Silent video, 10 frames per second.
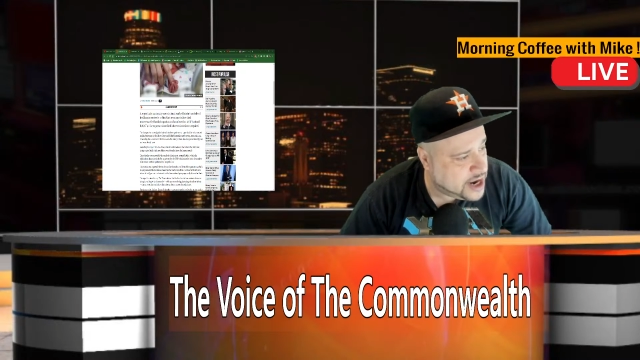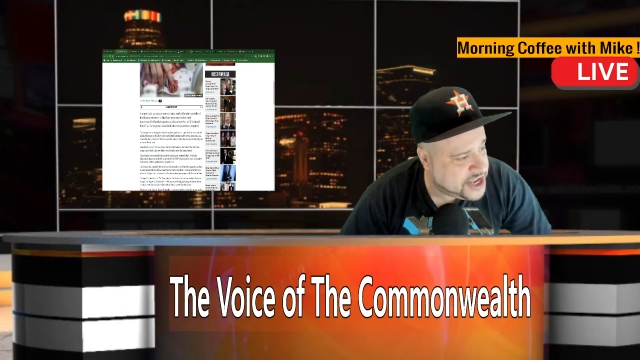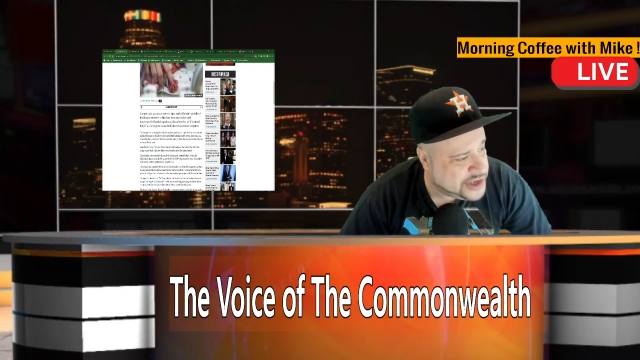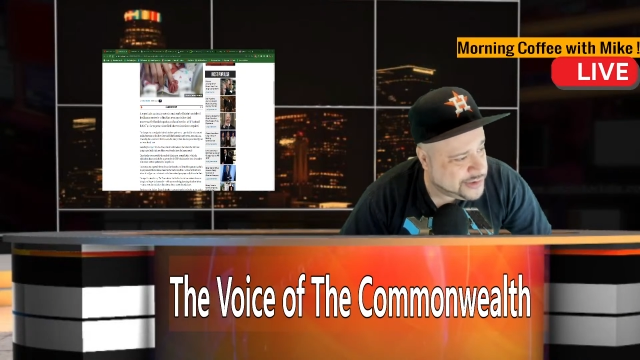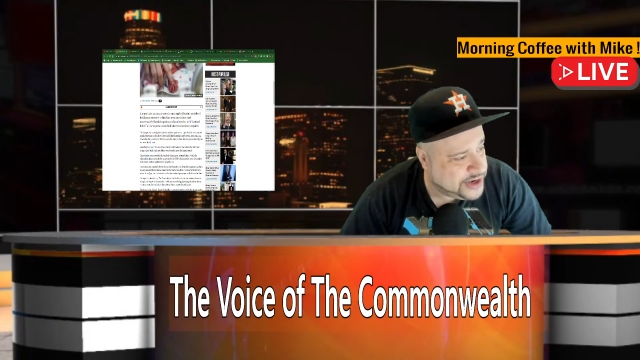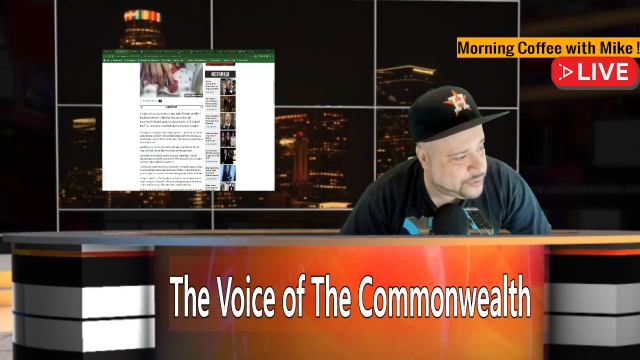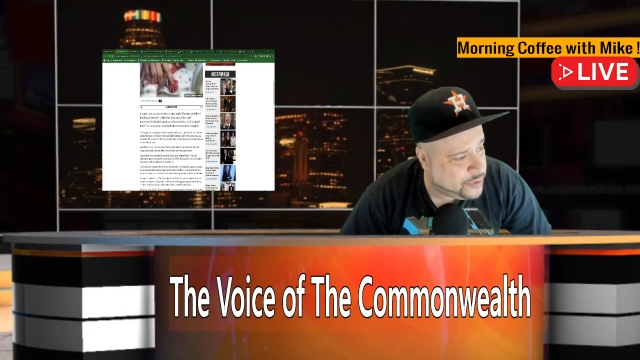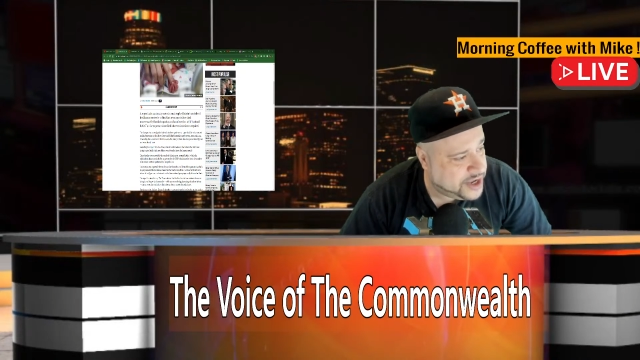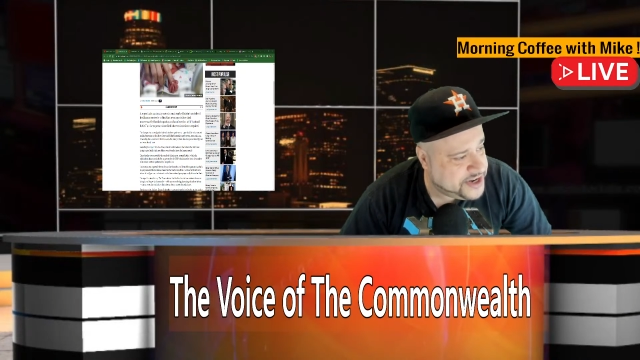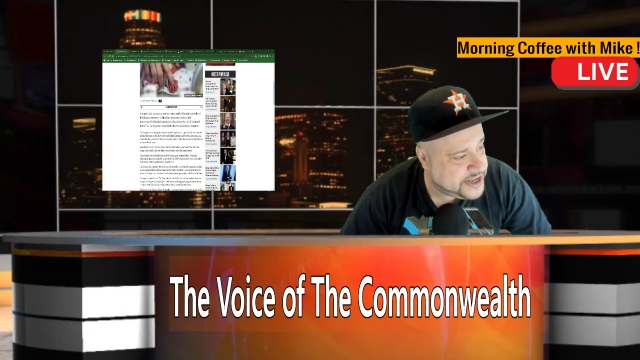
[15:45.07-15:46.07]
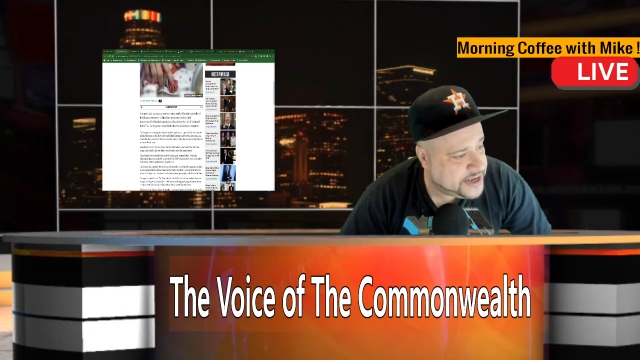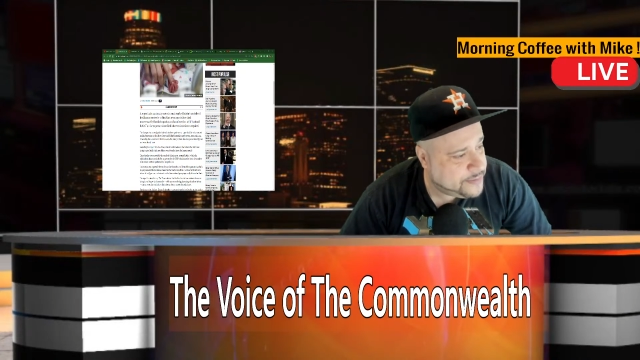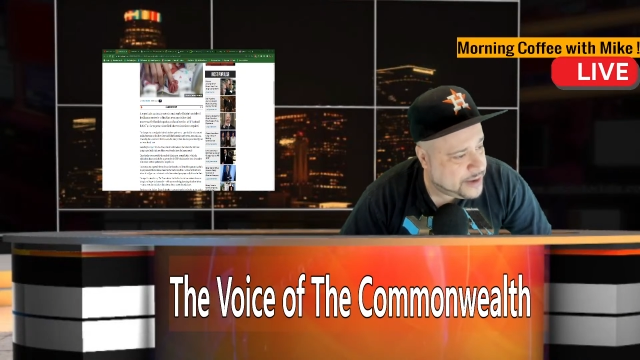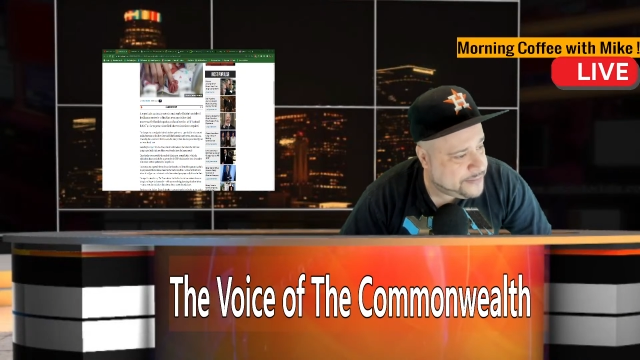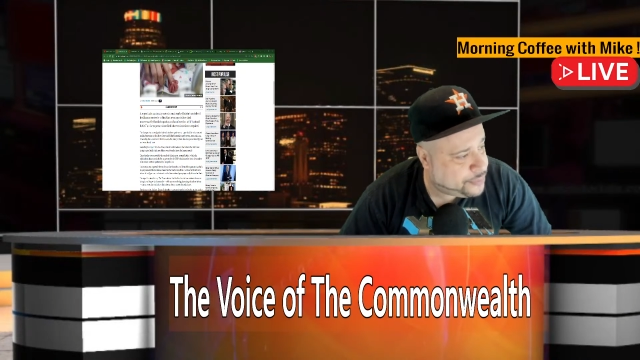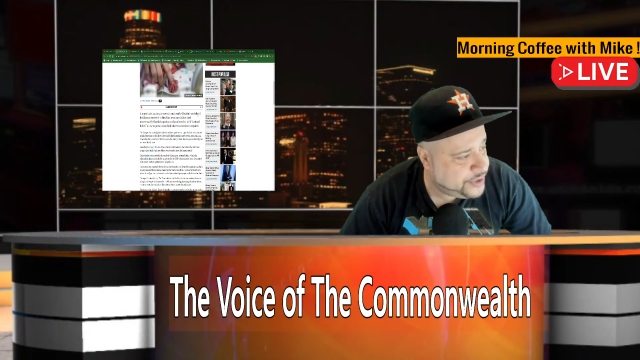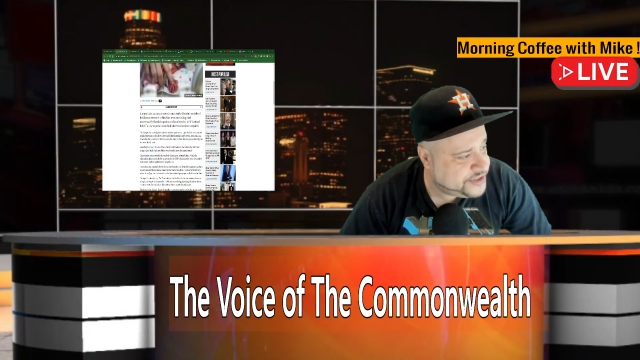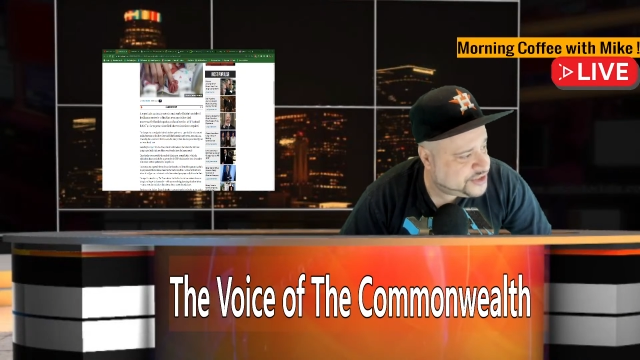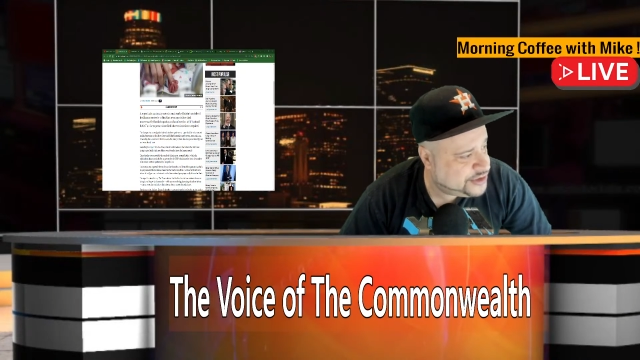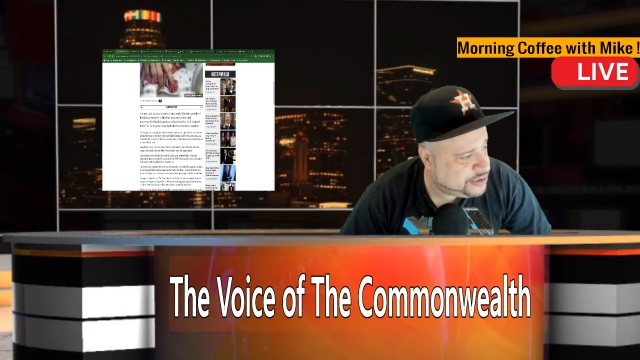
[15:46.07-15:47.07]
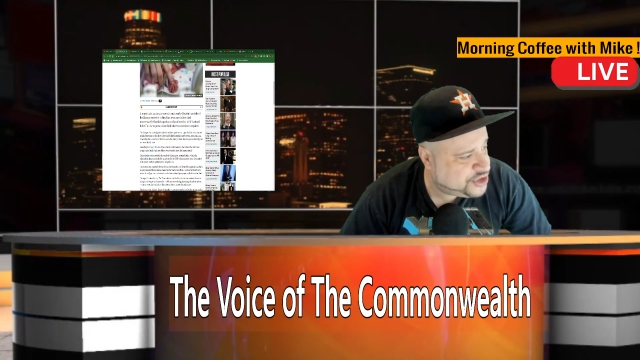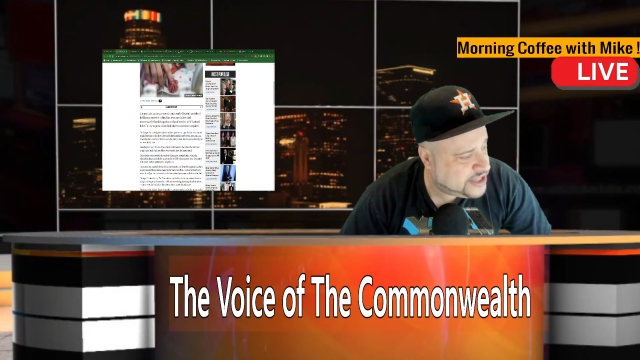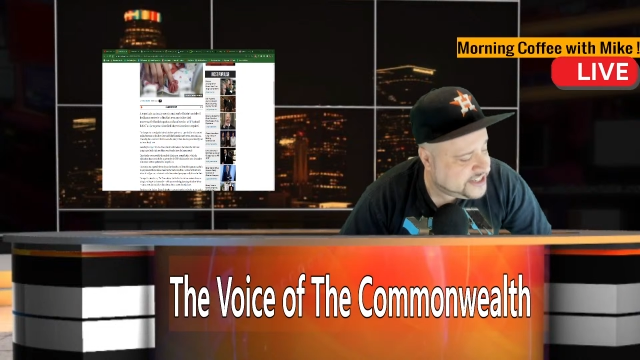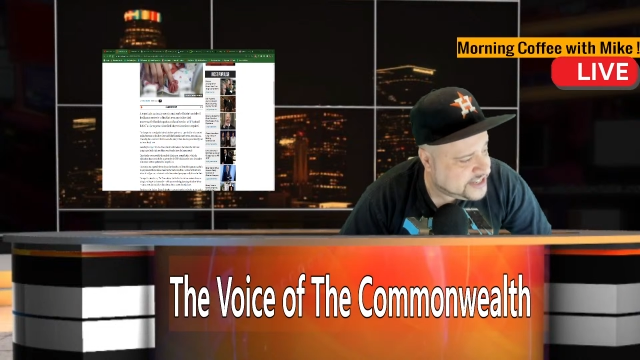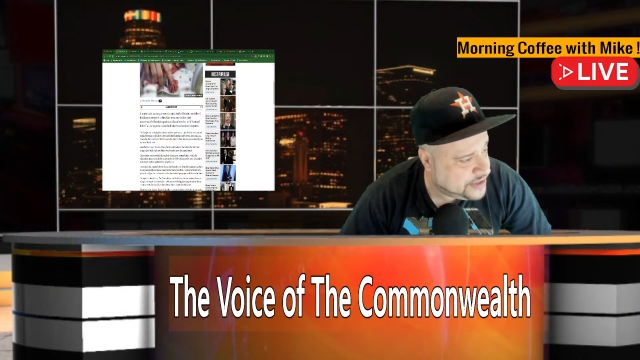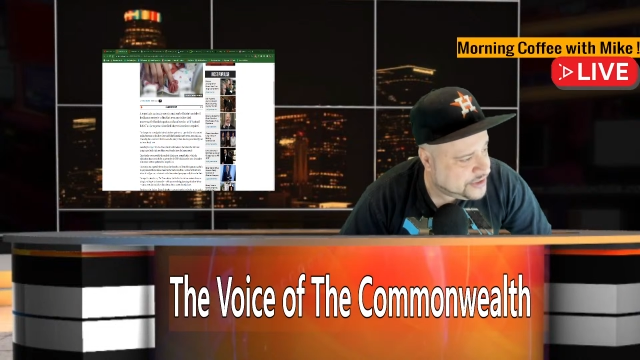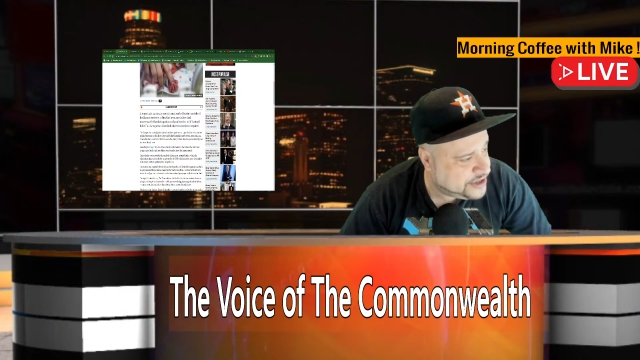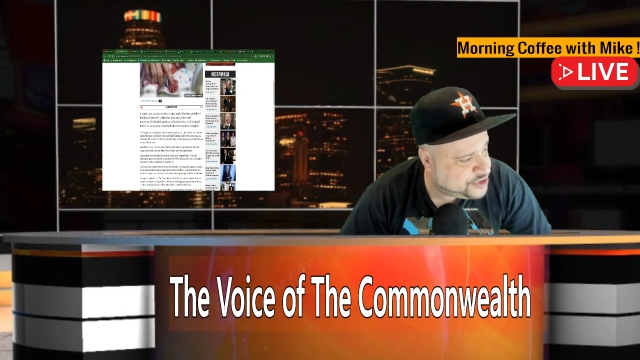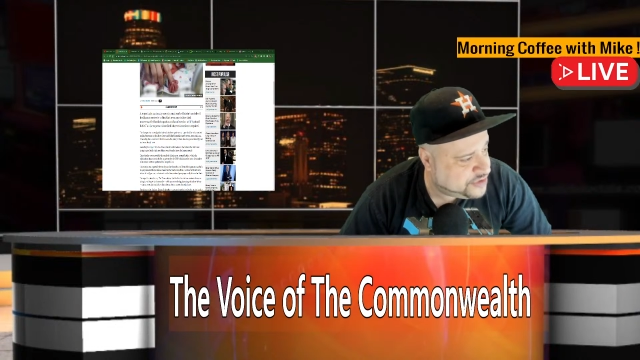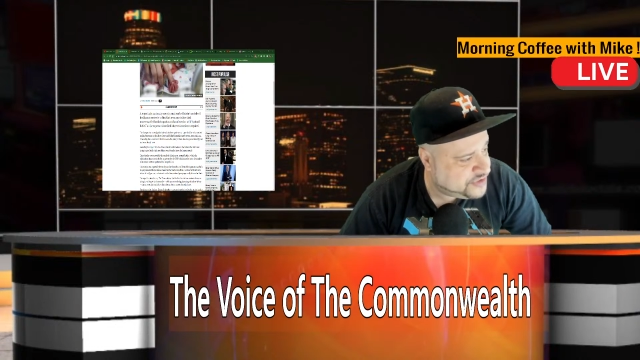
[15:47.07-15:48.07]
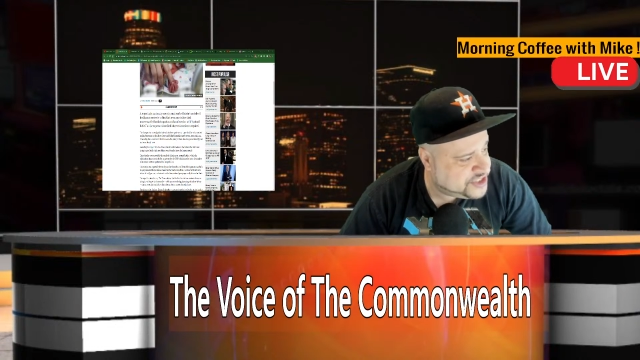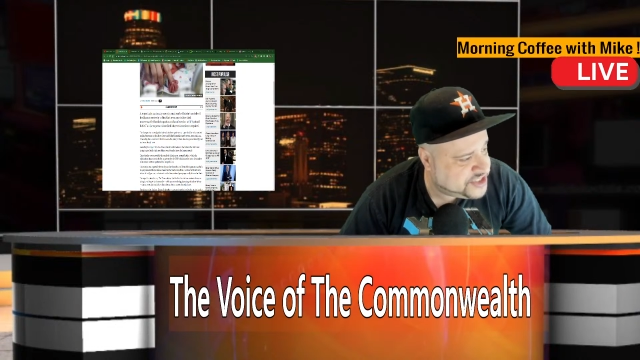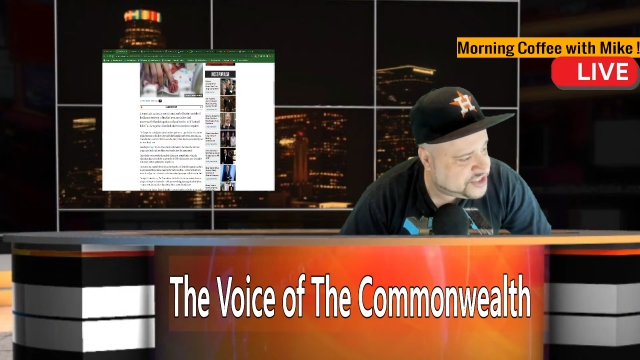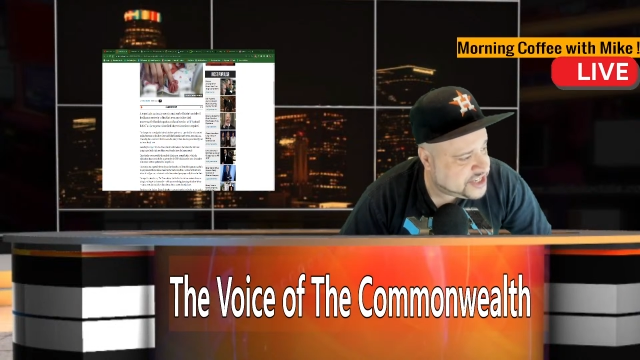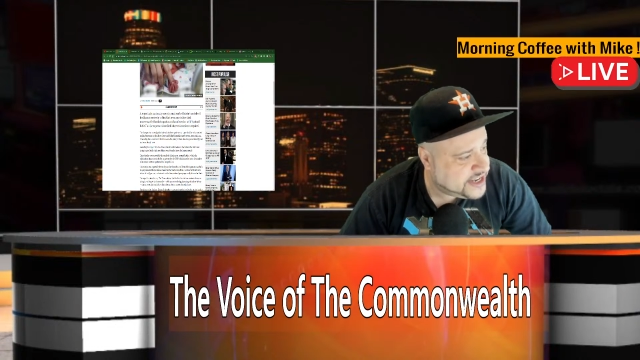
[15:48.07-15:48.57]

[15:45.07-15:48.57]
a unit run by Britain's socialized healthcare services,